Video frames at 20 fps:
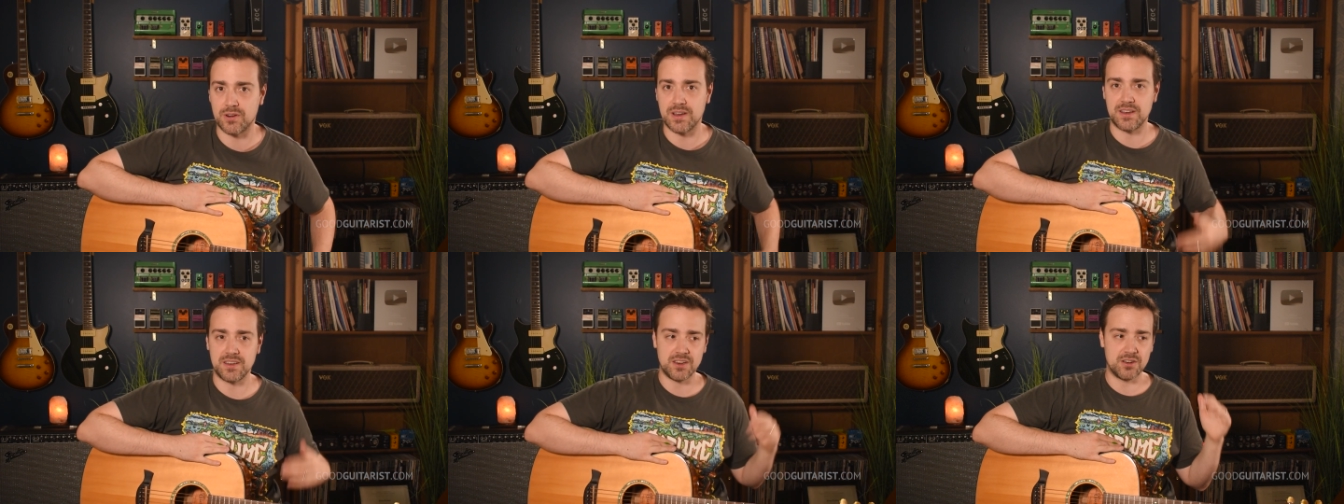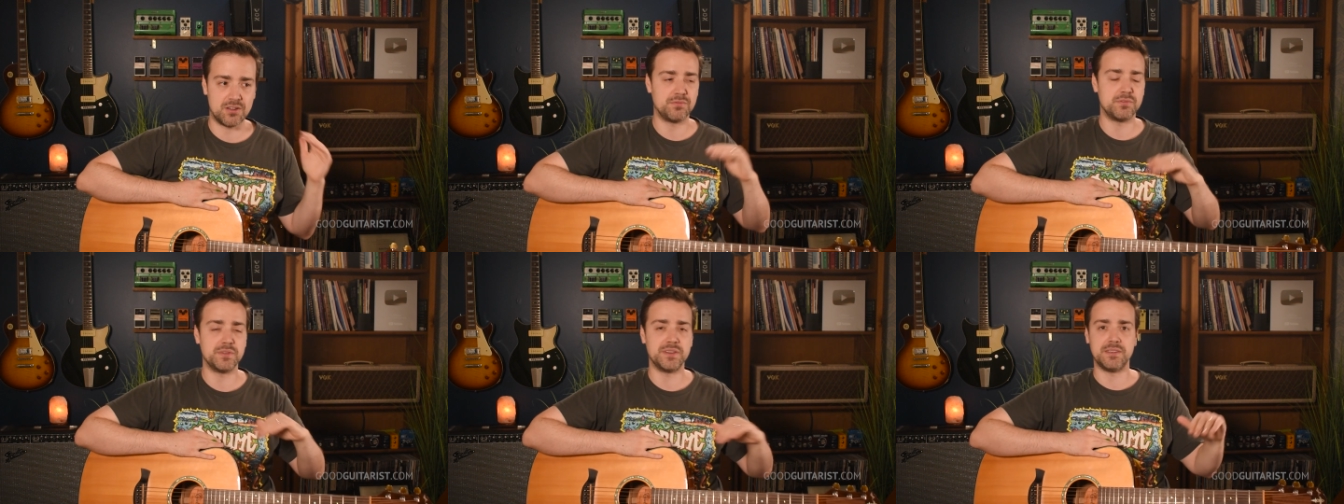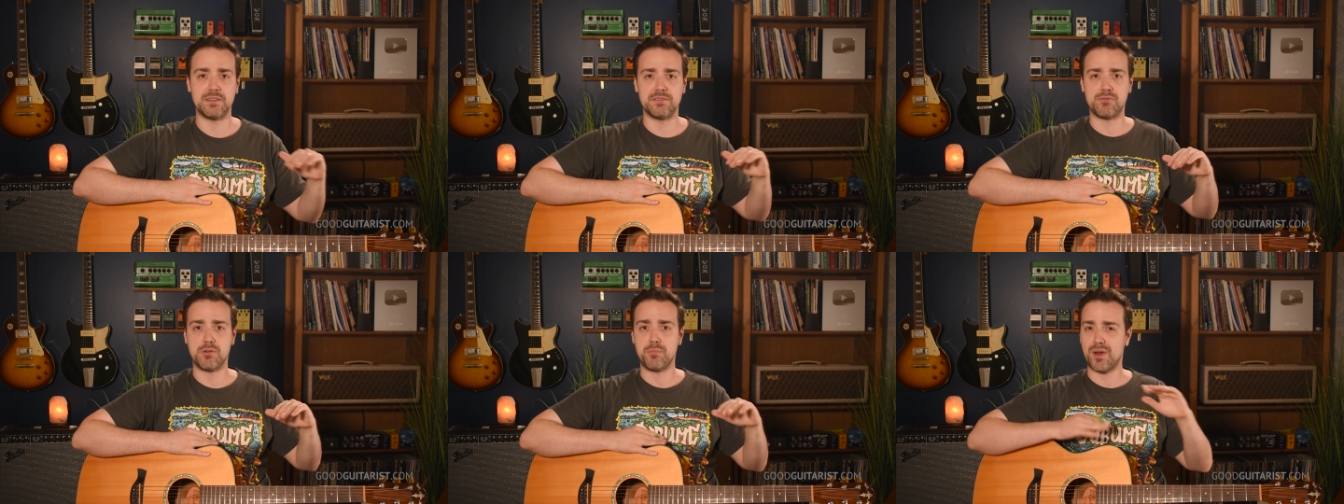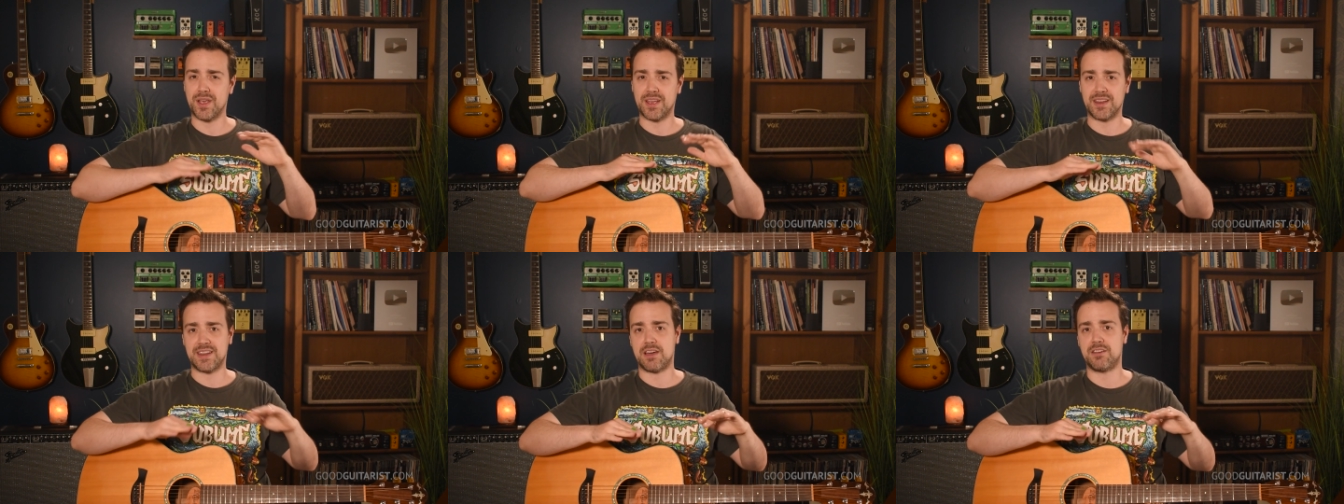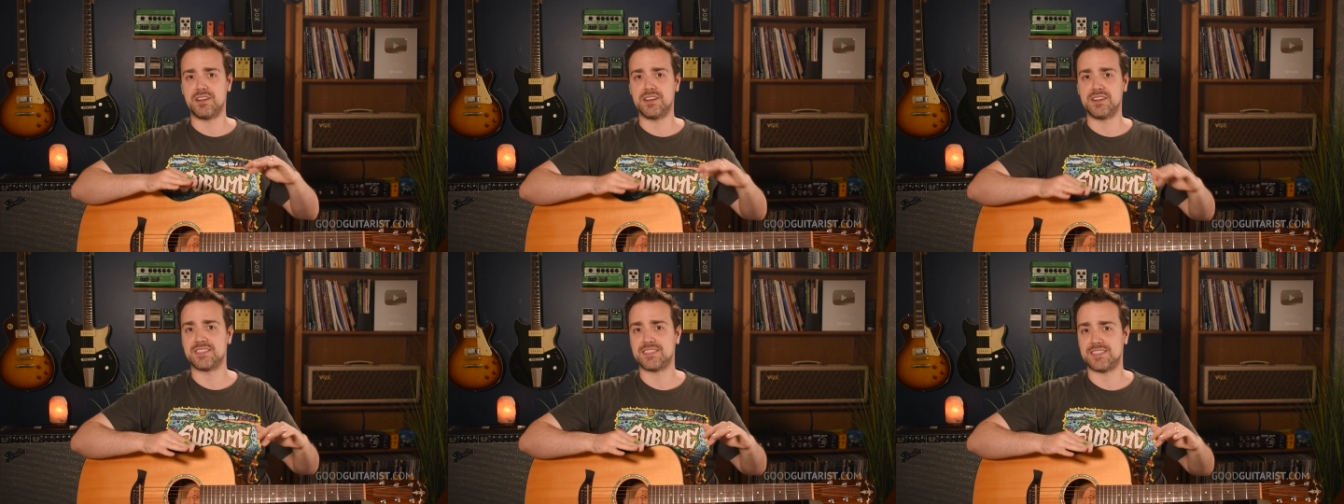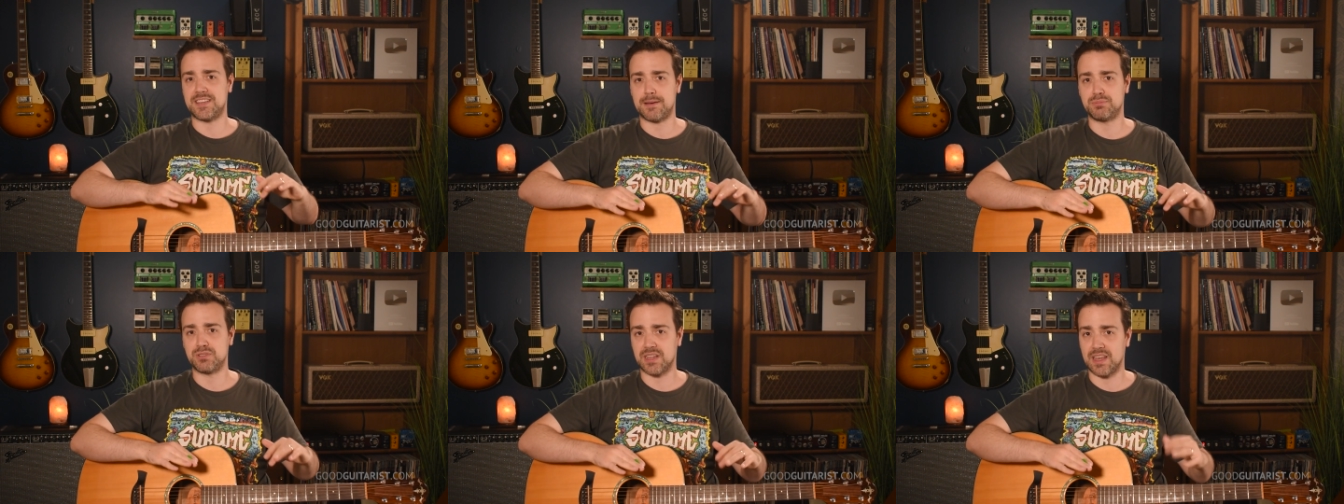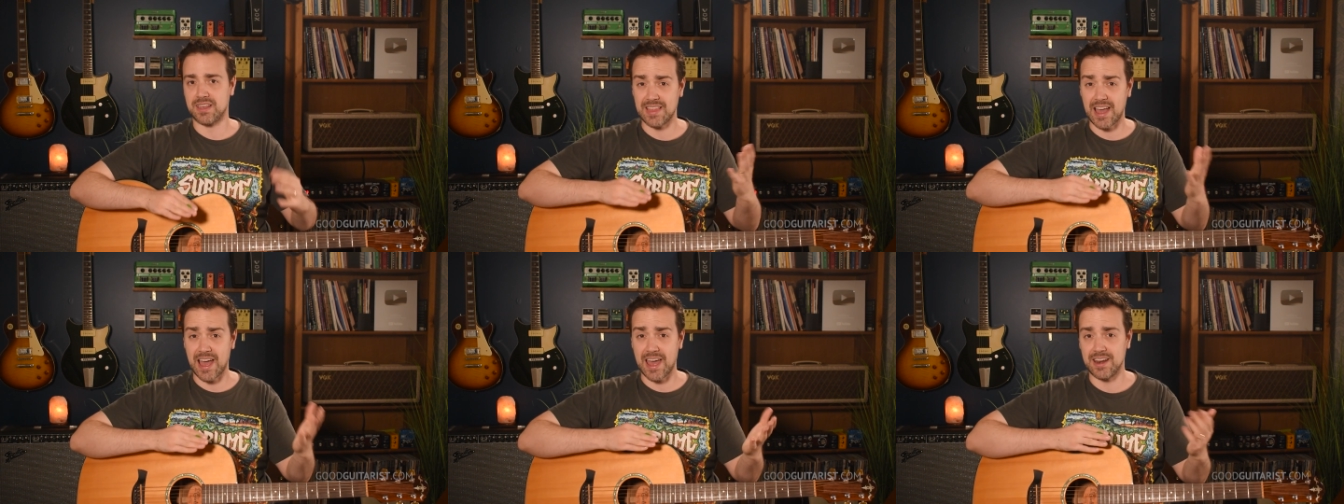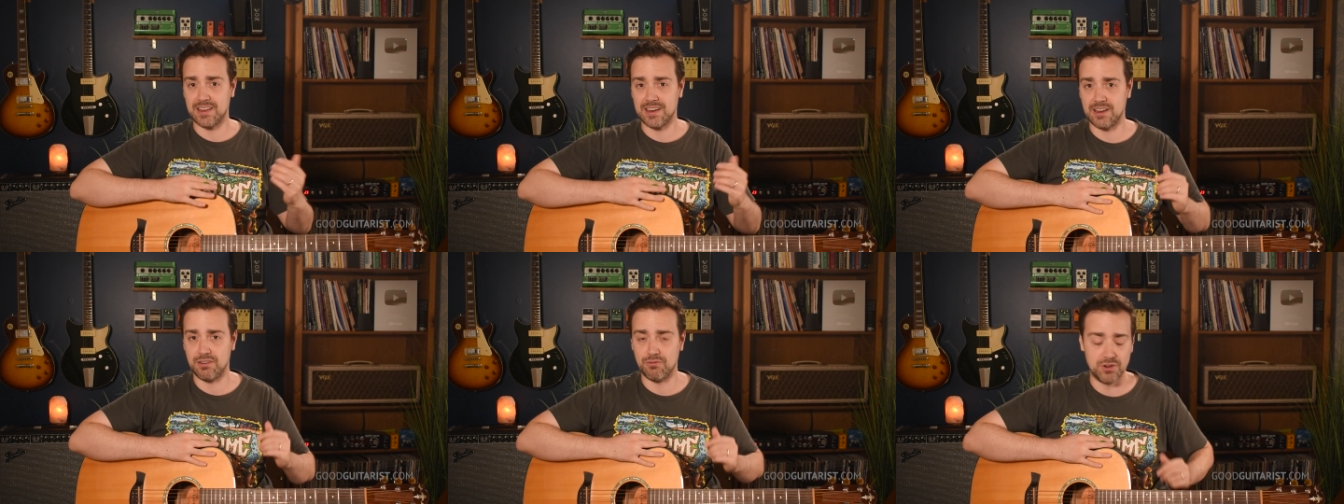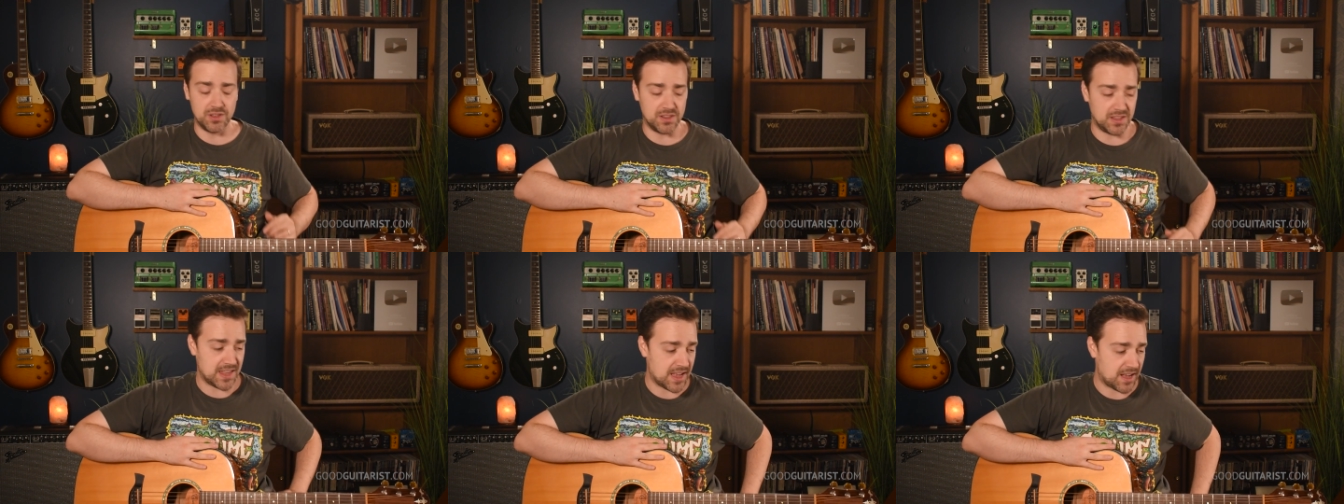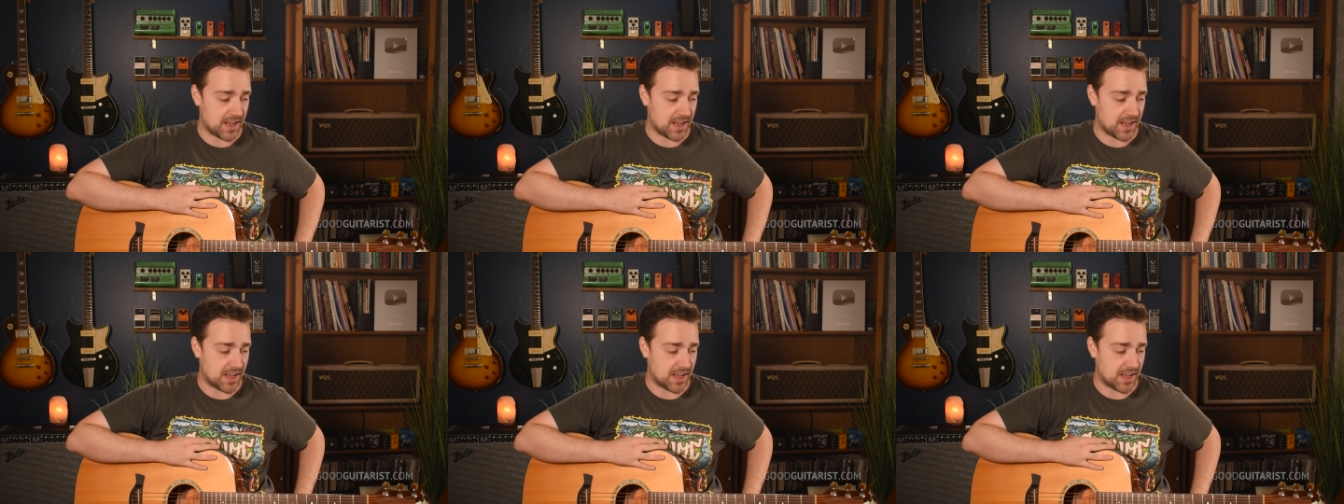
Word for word: And you know, if we if we break it down into steps like that, it, it really